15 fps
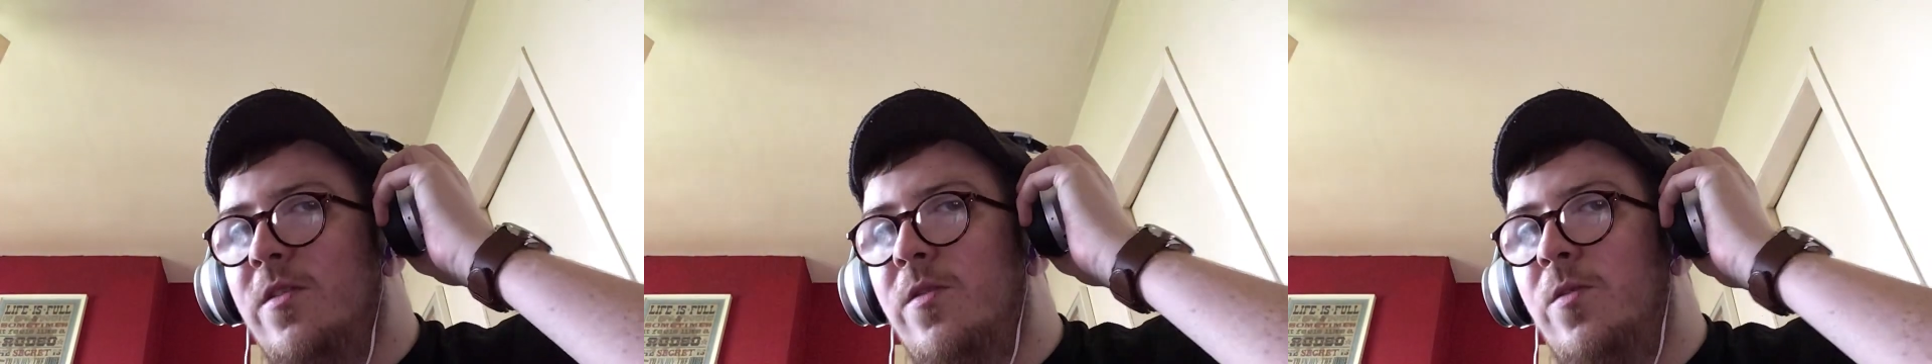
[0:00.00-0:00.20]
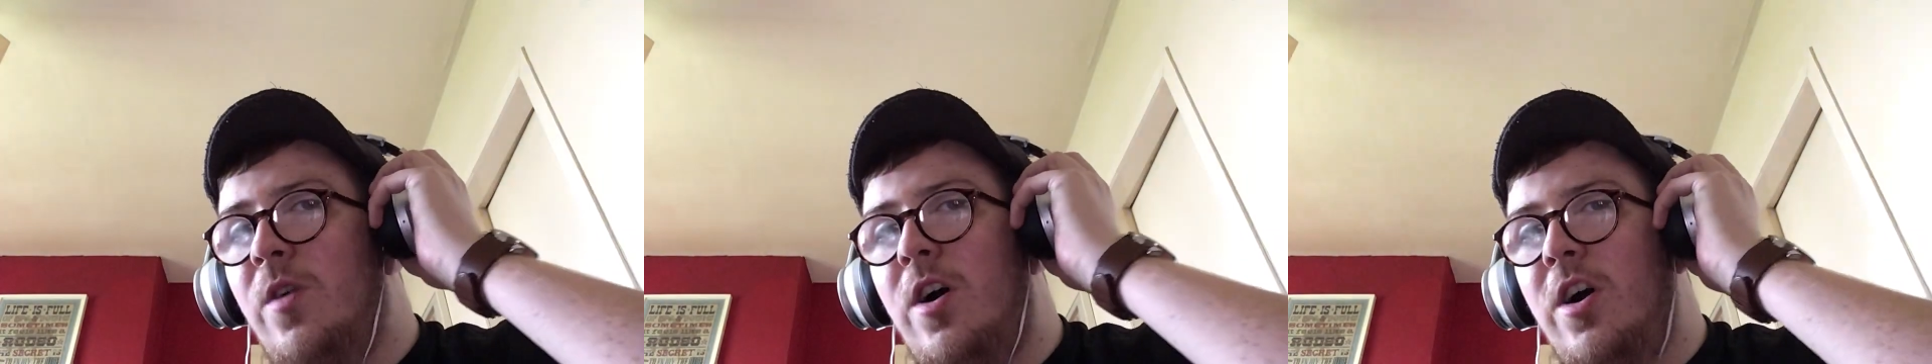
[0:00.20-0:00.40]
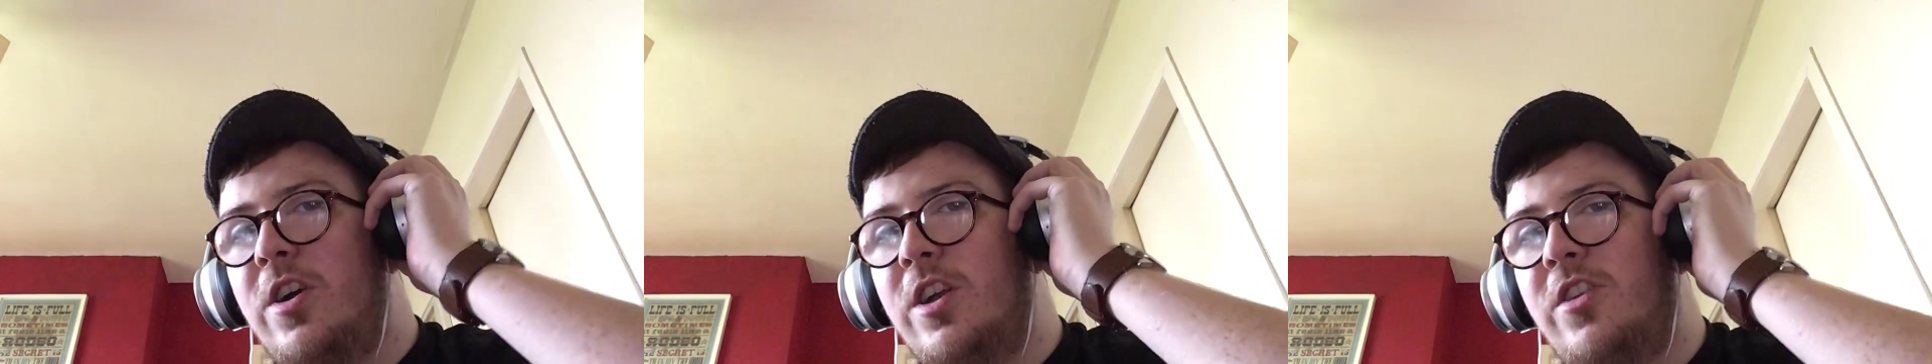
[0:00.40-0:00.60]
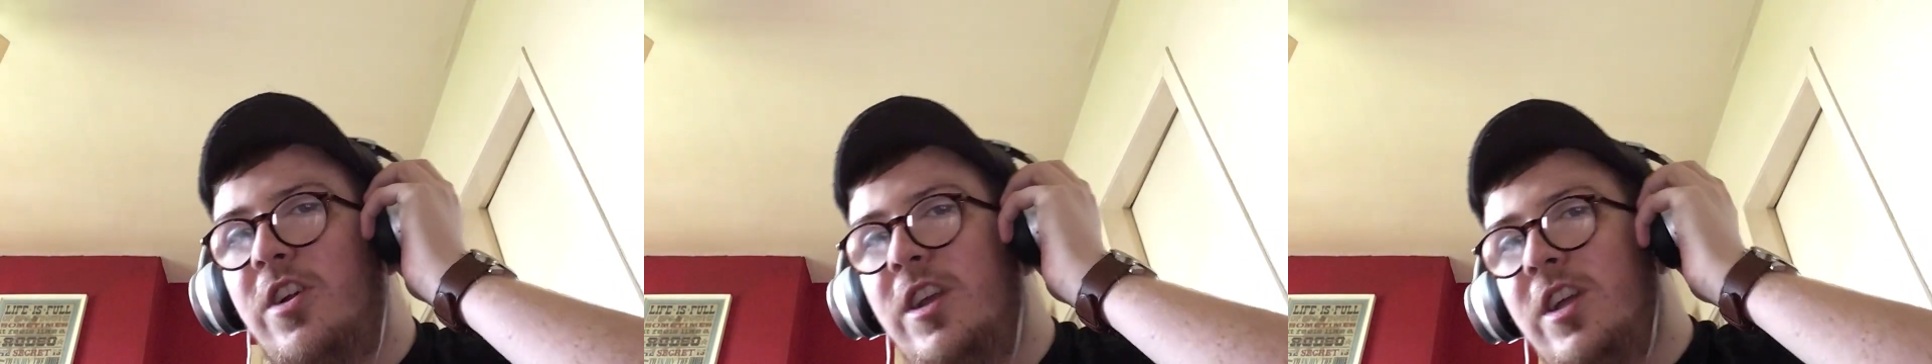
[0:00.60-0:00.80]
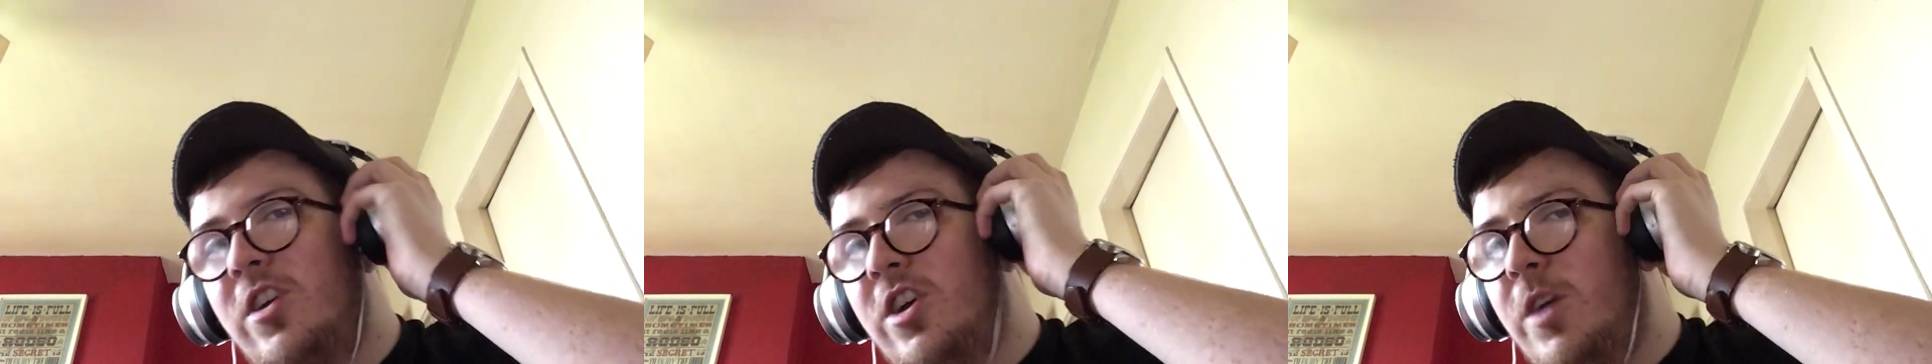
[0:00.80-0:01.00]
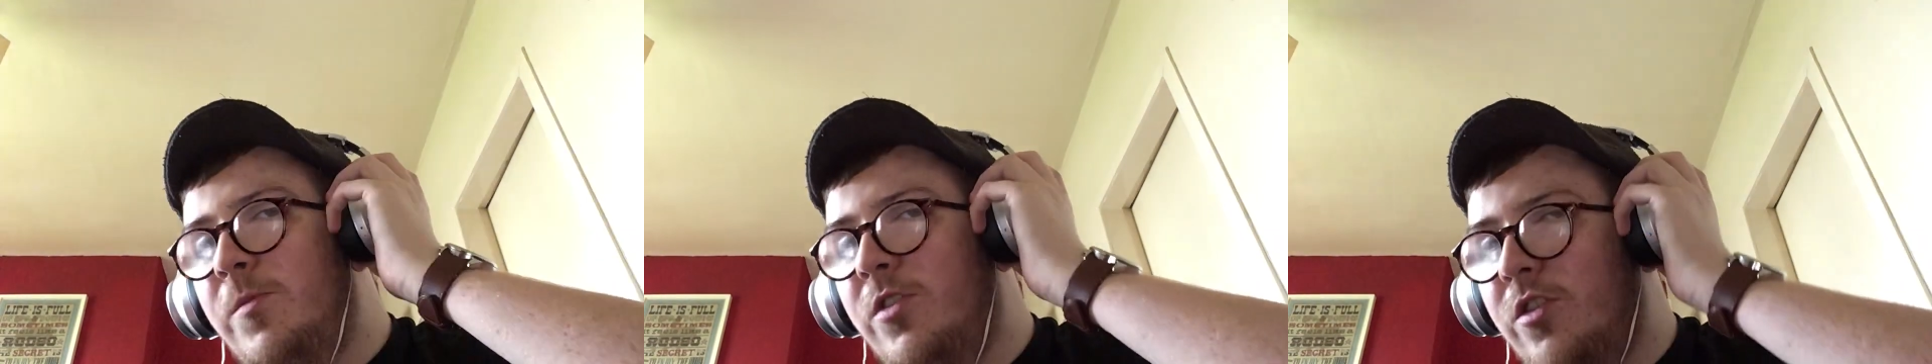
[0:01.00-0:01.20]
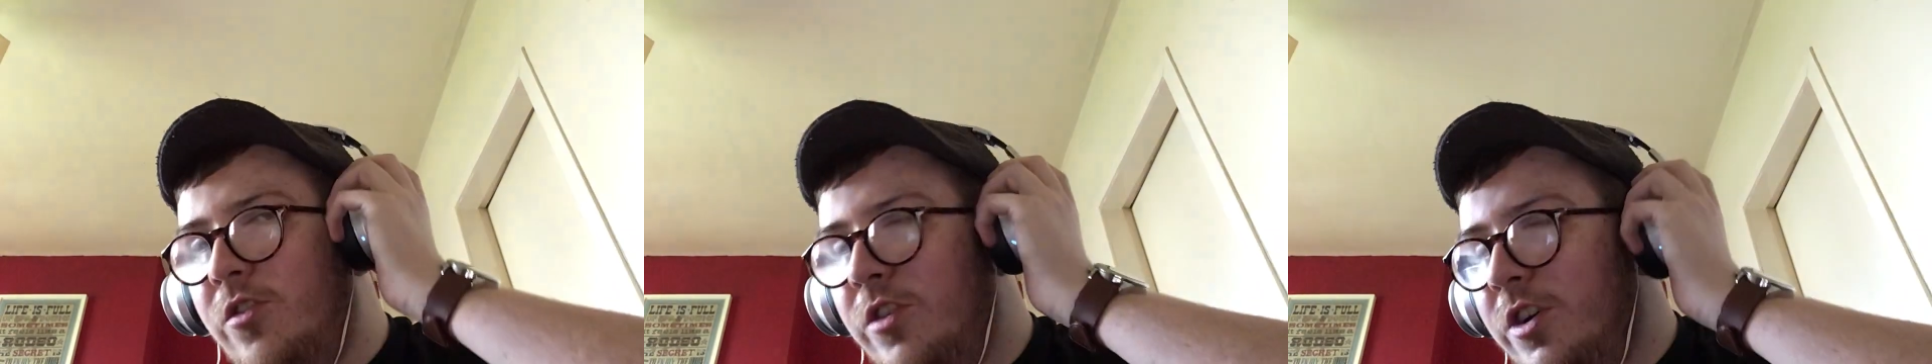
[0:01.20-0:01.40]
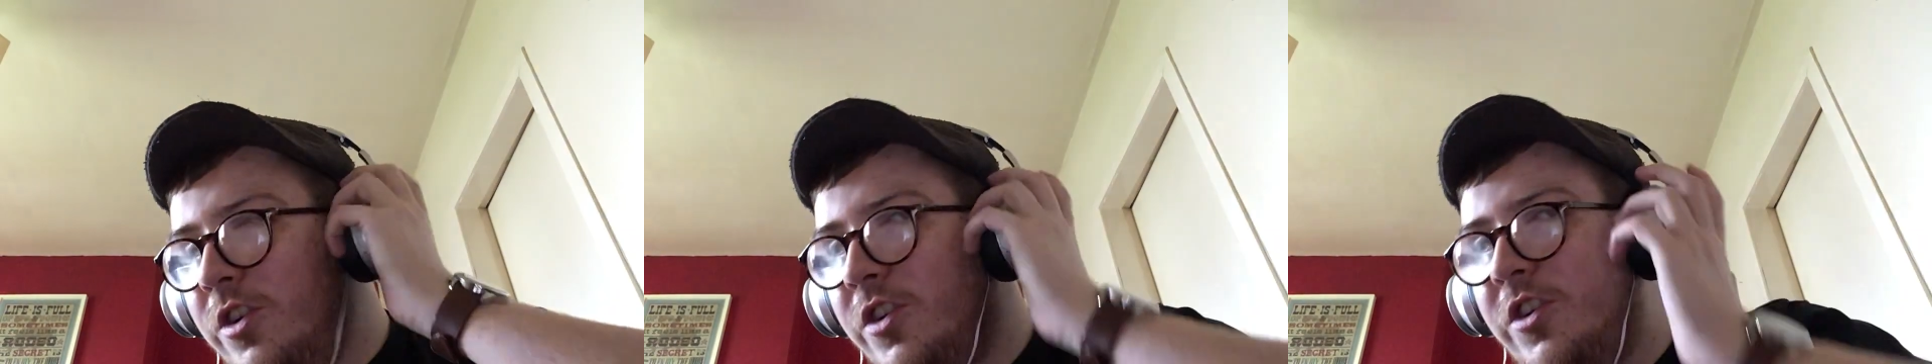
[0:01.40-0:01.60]
walk until he comes
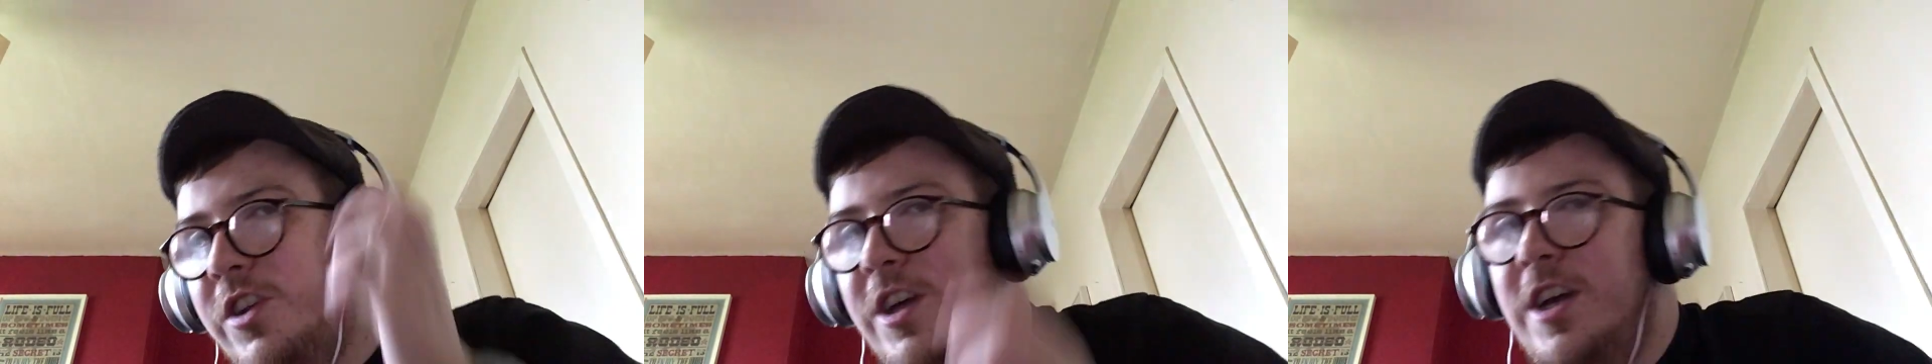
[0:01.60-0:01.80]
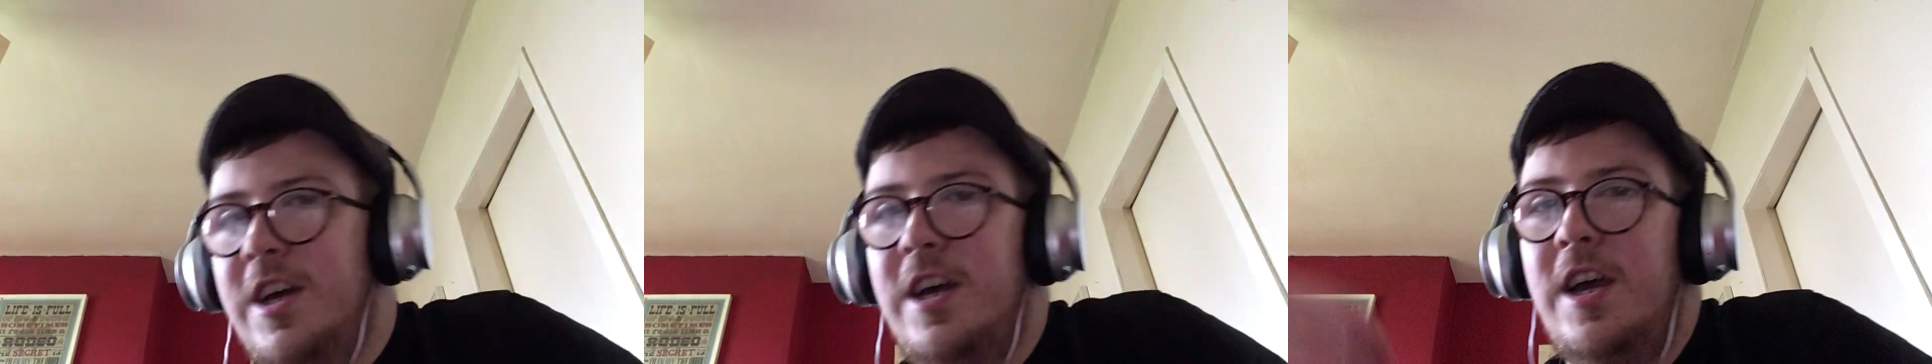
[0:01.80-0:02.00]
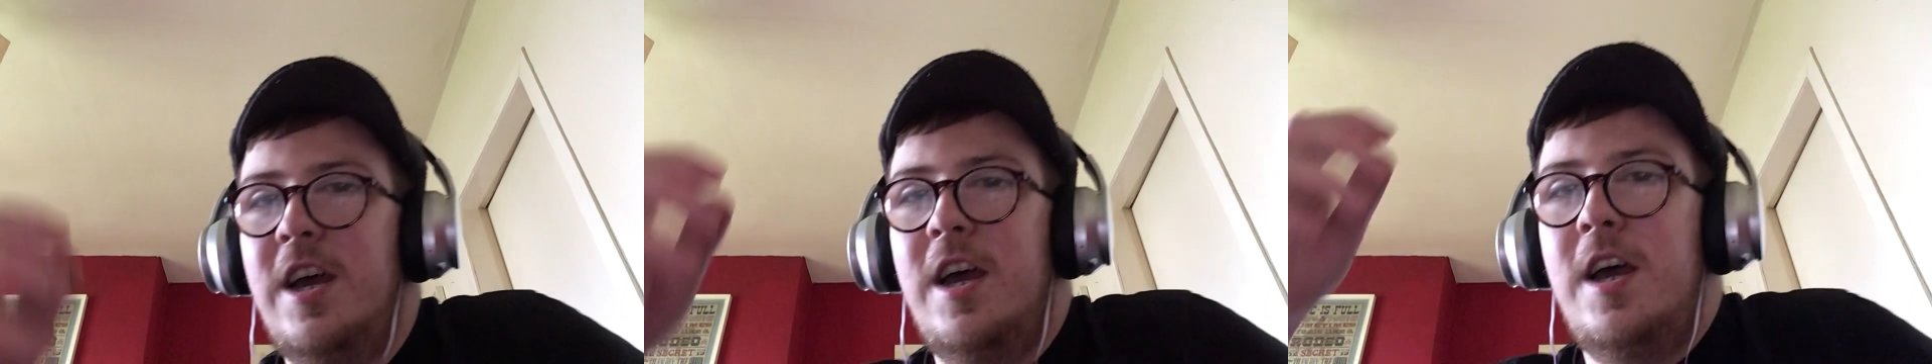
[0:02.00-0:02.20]
across uh,